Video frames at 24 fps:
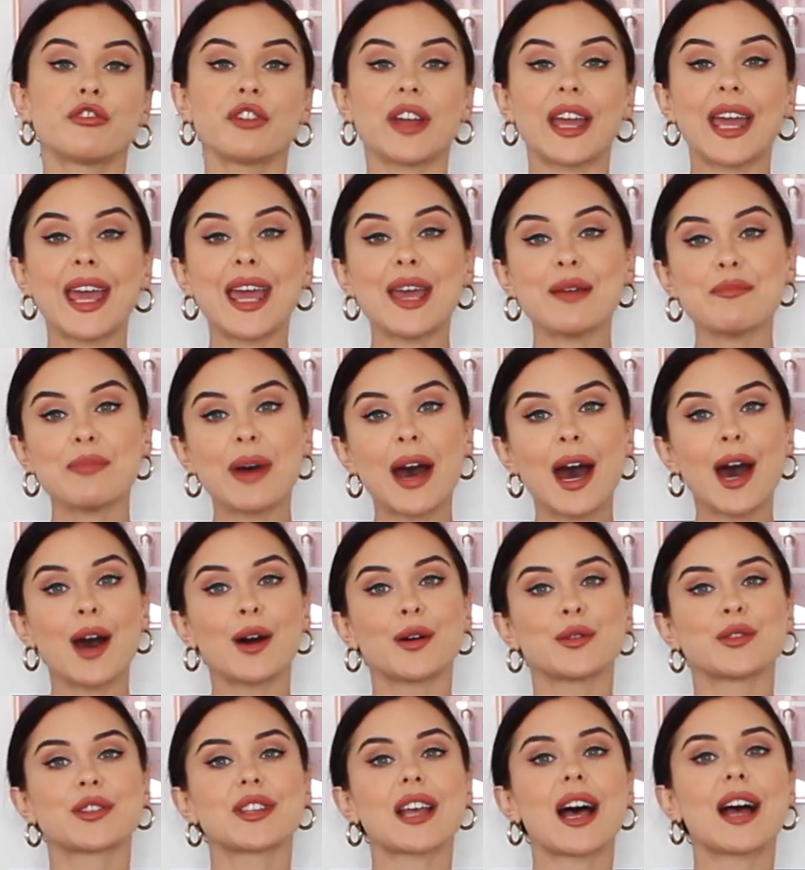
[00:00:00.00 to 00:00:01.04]
For eight
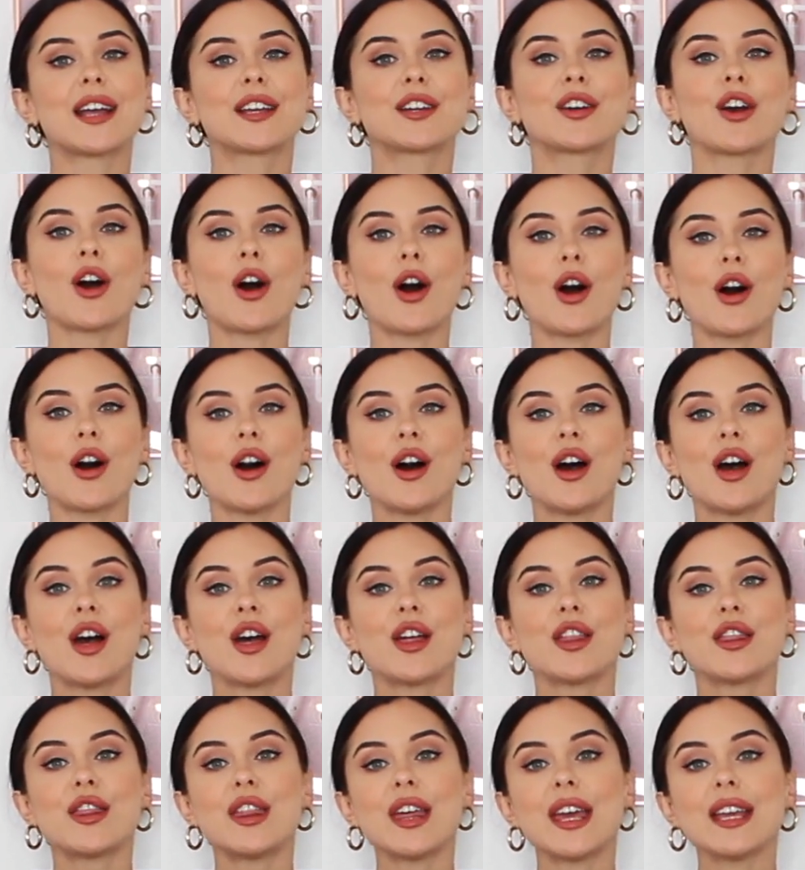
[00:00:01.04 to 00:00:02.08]
pounds, I got
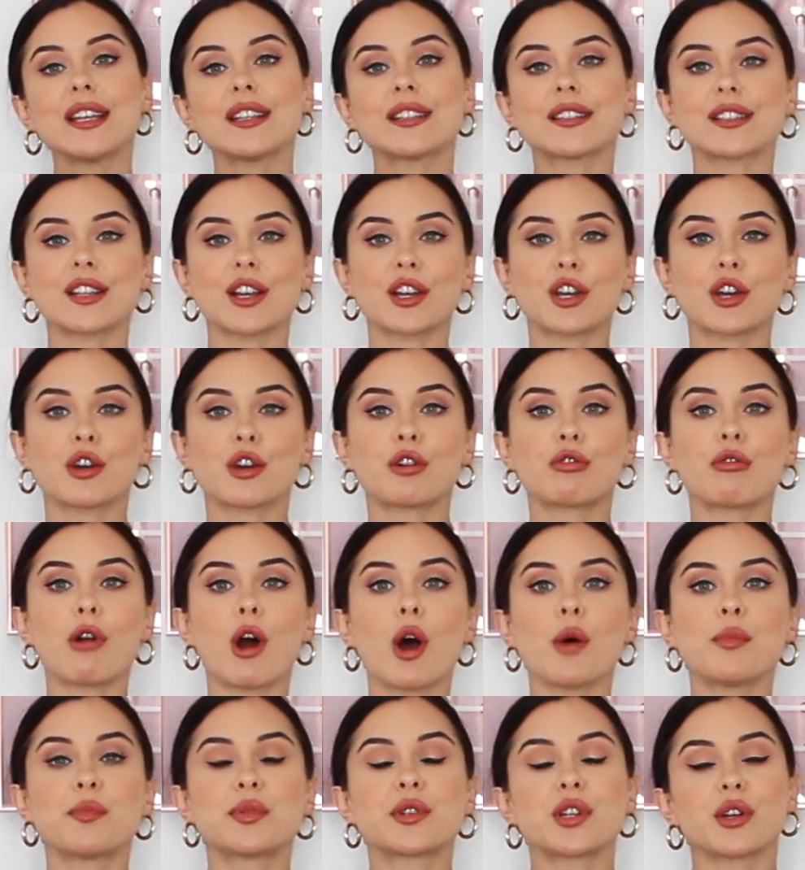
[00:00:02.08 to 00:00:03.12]
this
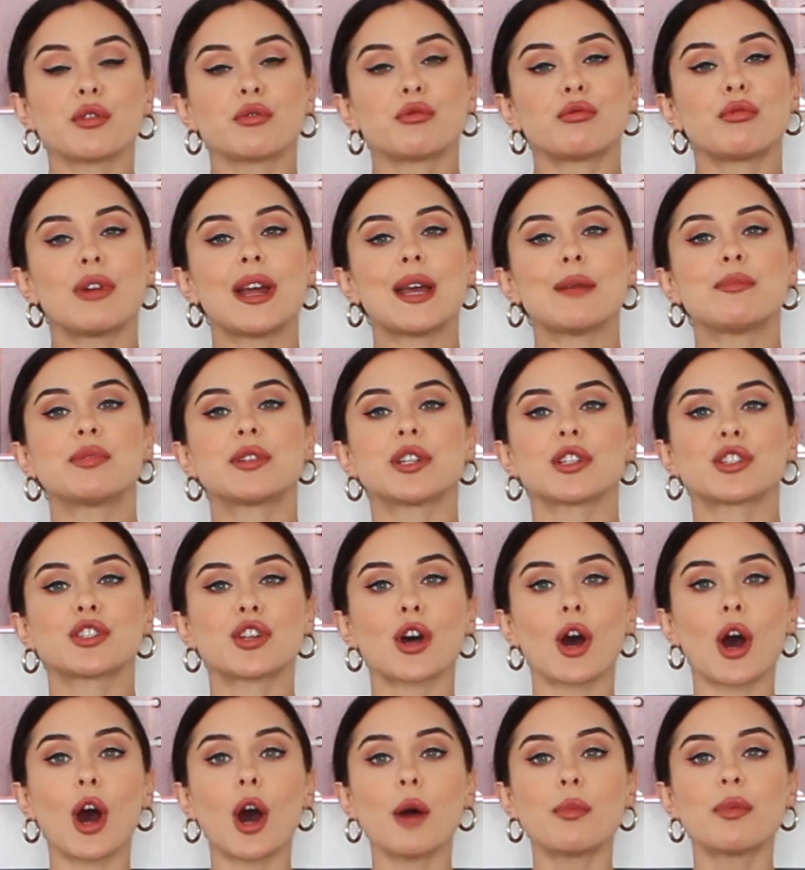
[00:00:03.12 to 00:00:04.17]
cropped ribbed
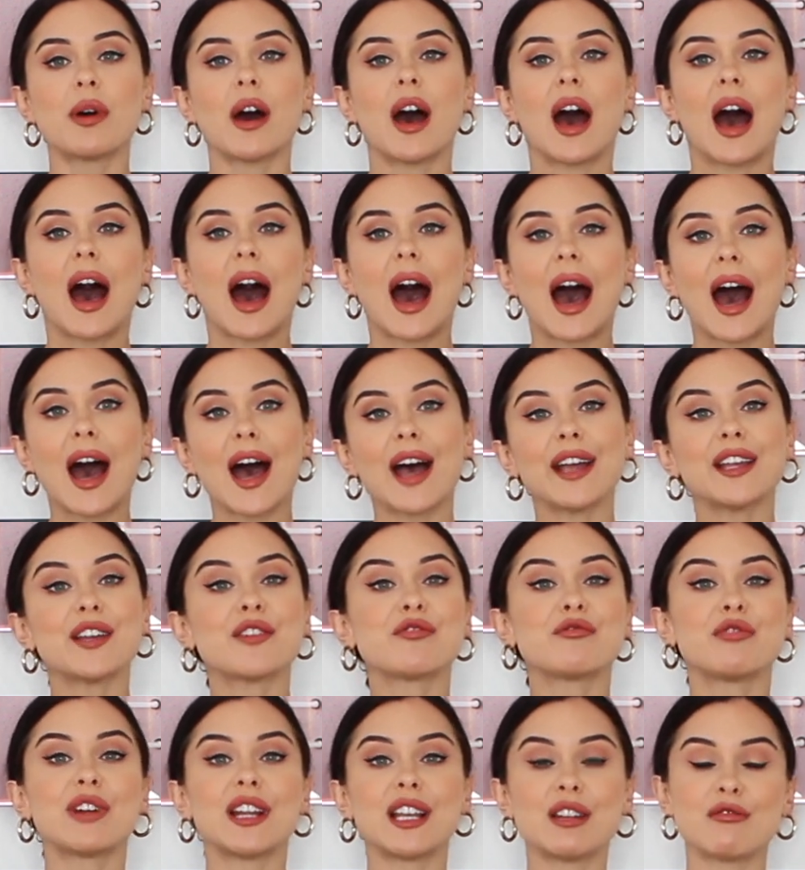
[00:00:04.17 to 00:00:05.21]
top.
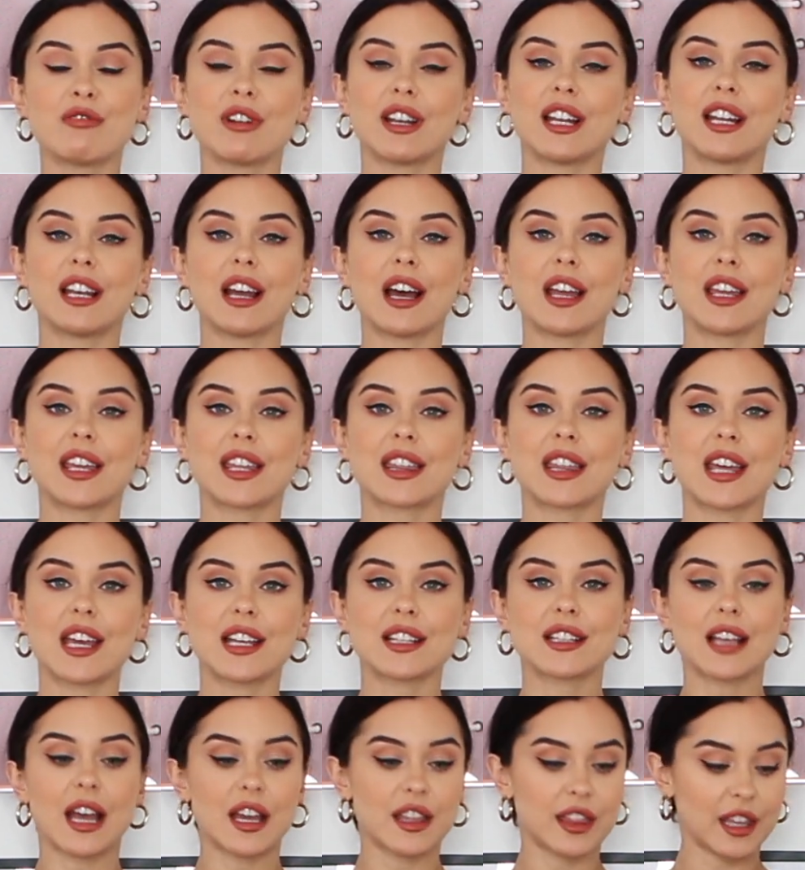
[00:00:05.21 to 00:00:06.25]
I really, really like
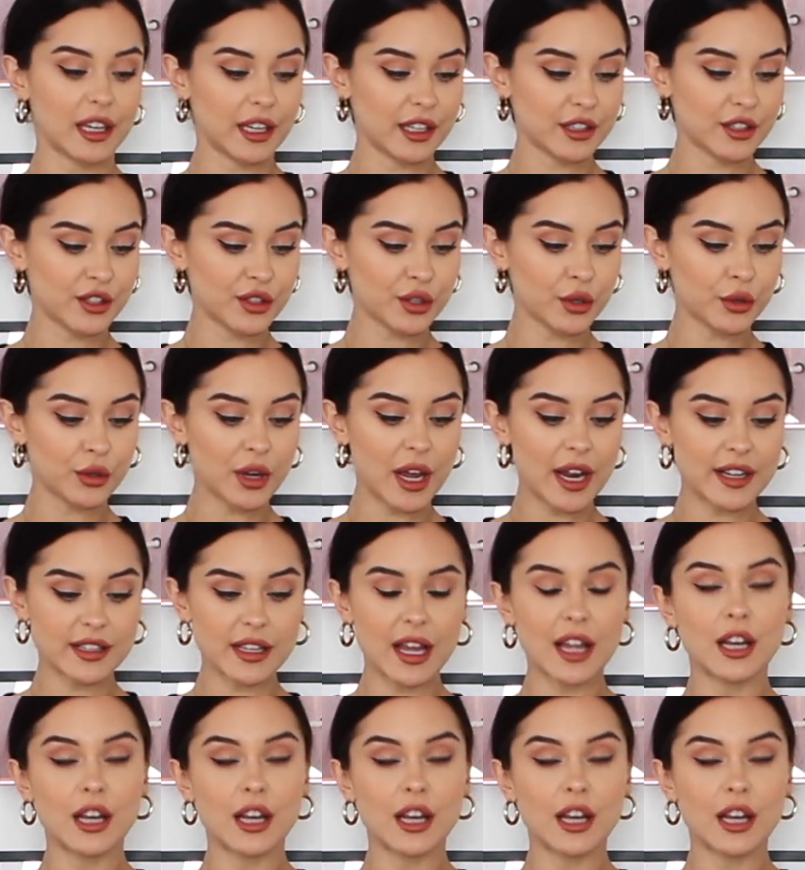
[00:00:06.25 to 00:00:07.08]
this. I think it's so nice.